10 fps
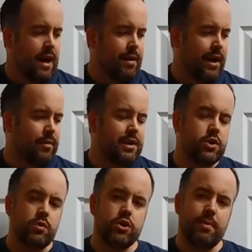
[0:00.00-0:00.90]
Uh, and I want
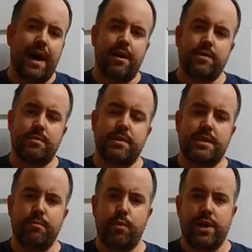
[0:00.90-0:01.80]
to talk to you about how some of the
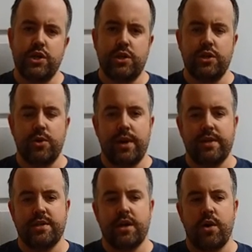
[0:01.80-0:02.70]
simple ways you can do
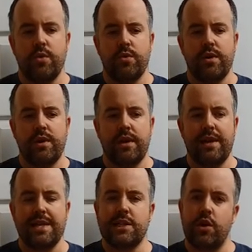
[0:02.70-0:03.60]
it. So
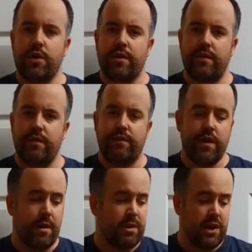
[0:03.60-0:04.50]
let's look.
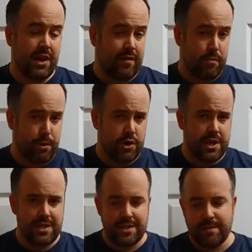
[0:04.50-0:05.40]
For, I'm going to cover
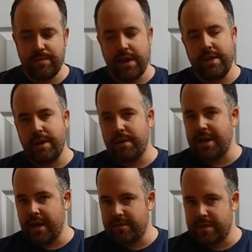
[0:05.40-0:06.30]
bodies, and then I'm going
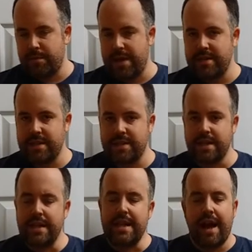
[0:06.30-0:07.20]
to cover some lenses.
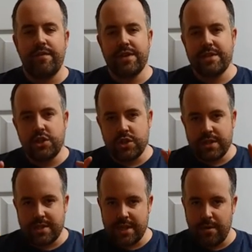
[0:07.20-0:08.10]
And these are
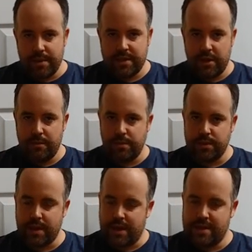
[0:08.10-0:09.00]
just some
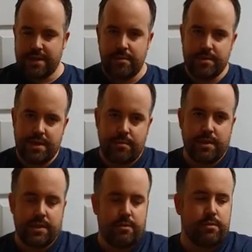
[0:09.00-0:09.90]
examples, guys. Some some
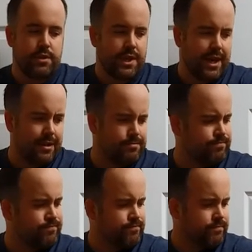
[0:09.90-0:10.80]
examples. Okay.
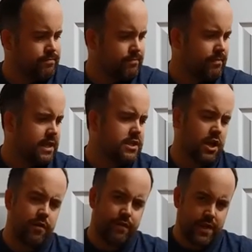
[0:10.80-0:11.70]
So